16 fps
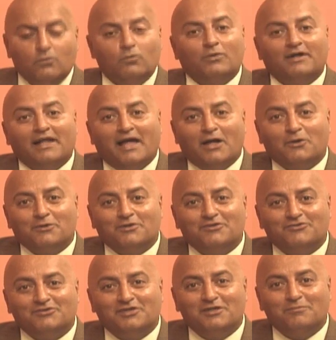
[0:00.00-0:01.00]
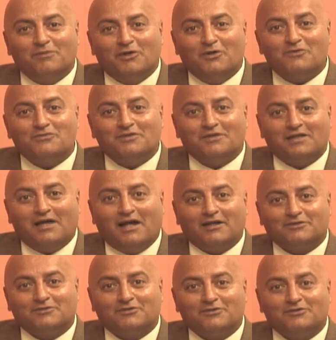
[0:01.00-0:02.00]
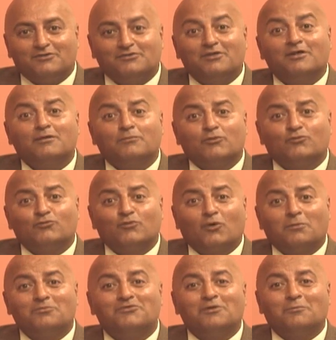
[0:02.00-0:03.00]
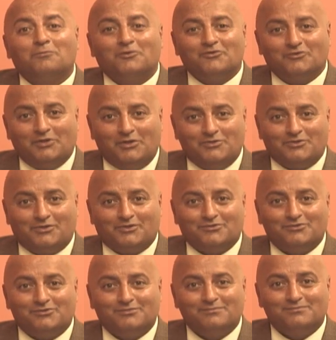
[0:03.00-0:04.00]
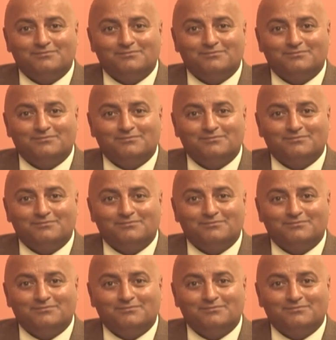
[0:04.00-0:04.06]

We're now going to see both the doctors perform some procedures.